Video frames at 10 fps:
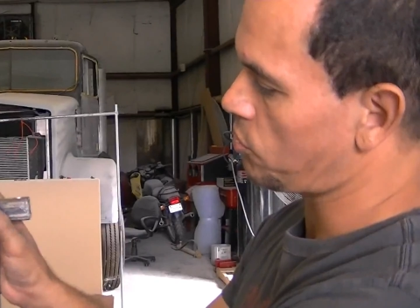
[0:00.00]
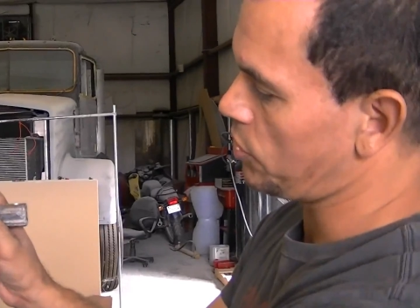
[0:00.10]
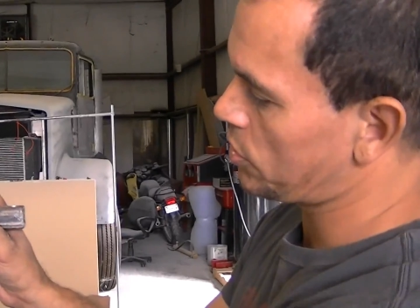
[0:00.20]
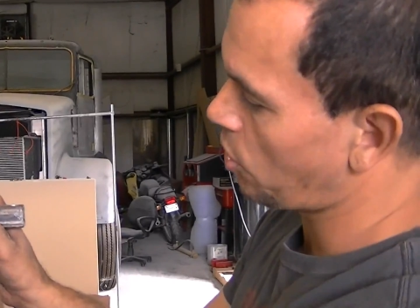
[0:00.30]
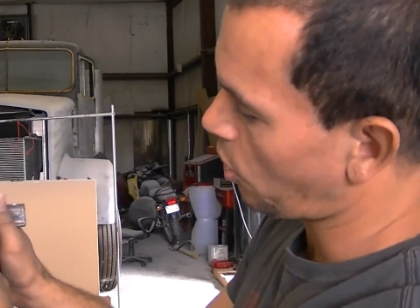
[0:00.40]
goes to
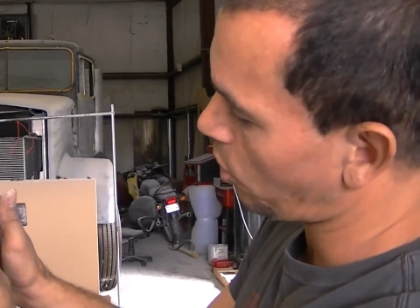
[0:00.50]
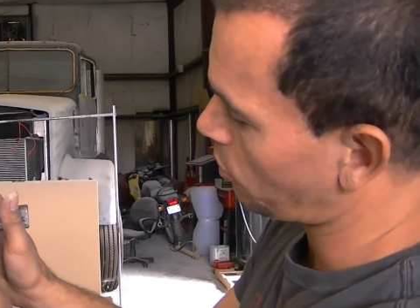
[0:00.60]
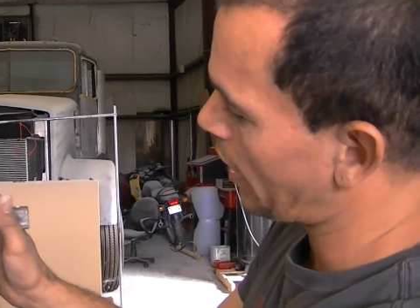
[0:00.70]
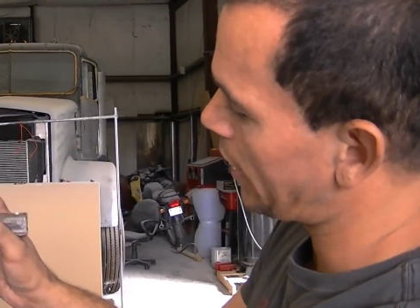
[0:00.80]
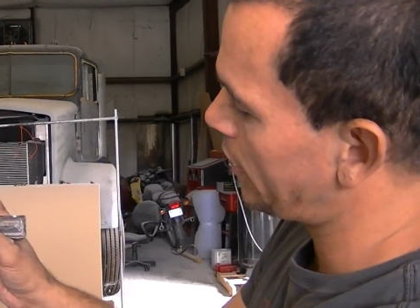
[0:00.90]
this
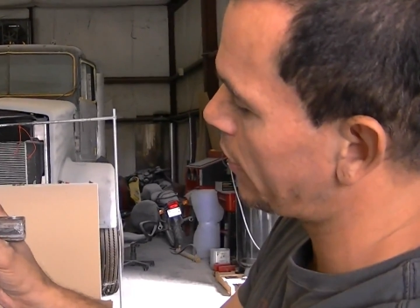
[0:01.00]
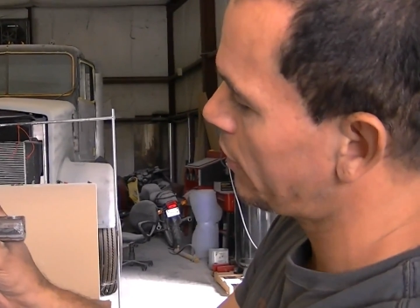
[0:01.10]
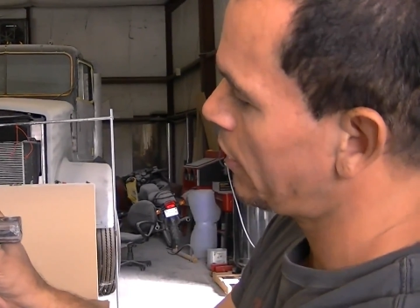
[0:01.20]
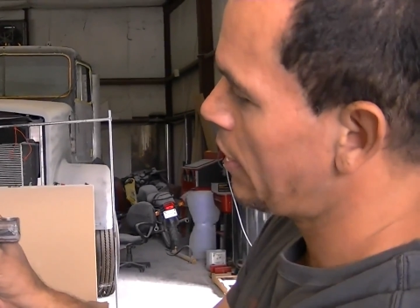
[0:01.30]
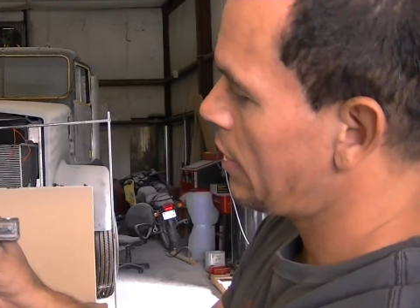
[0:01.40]
hole right
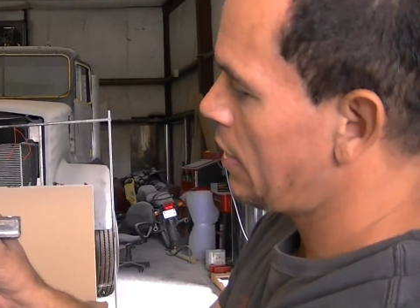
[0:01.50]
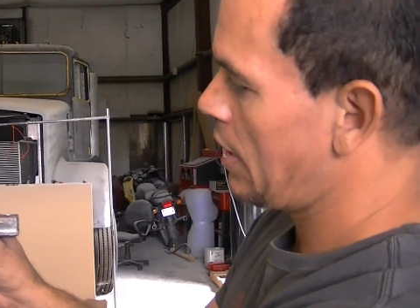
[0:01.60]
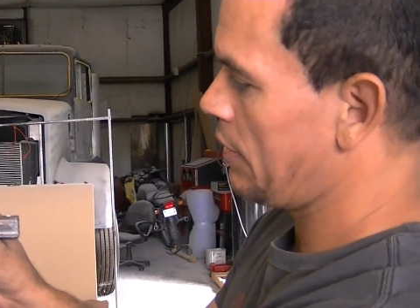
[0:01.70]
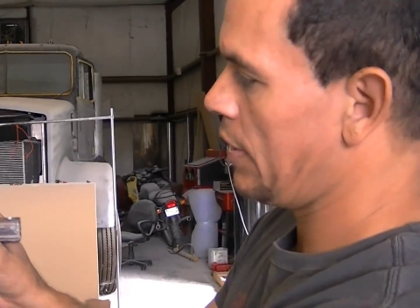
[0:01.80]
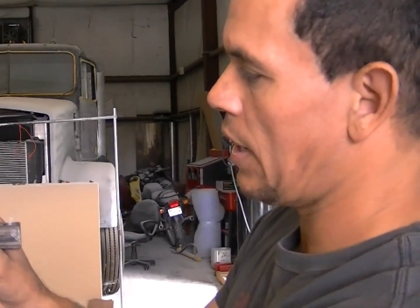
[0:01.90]
here,
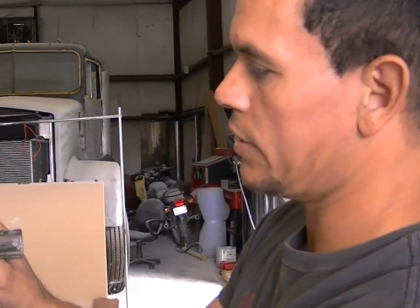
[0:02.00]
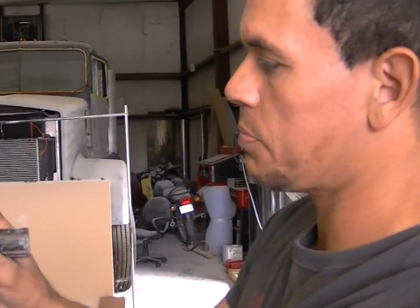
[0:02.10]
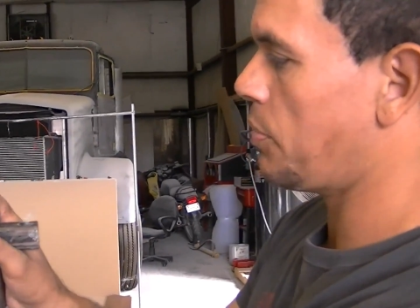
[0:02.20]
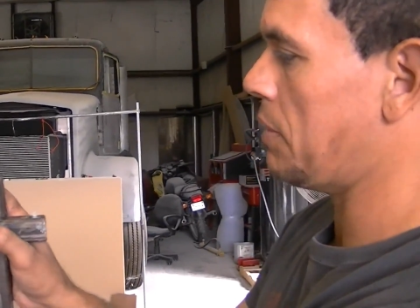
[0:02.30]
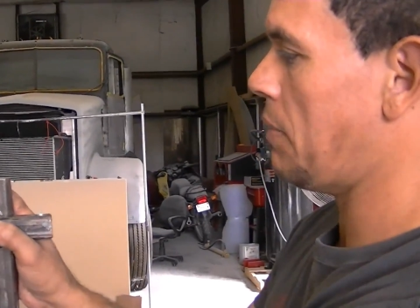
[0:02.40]
and then I
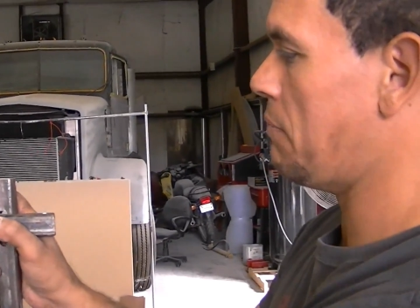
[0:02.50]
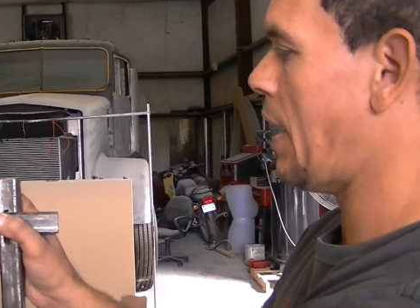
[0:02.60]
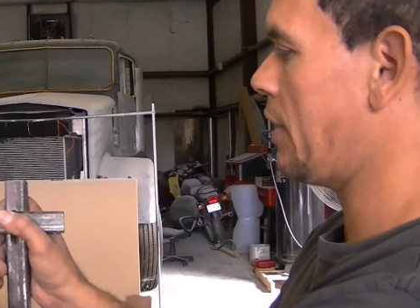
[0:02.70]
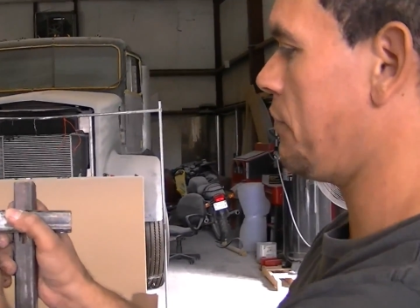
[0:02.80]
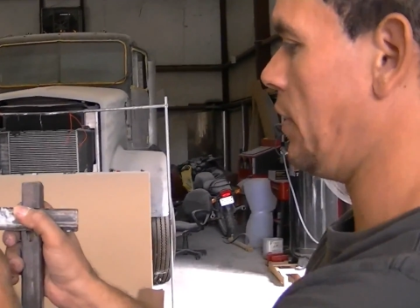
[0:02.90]
spread my
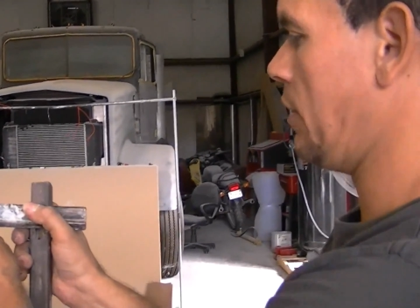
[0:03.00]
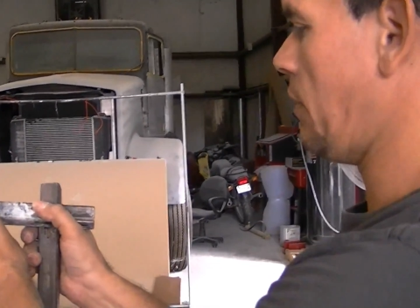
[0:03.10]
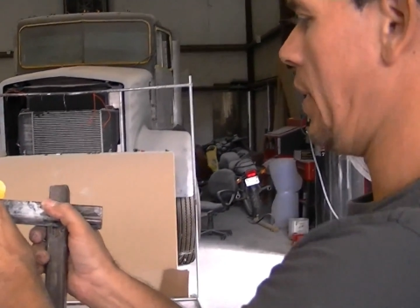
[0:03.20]
body filler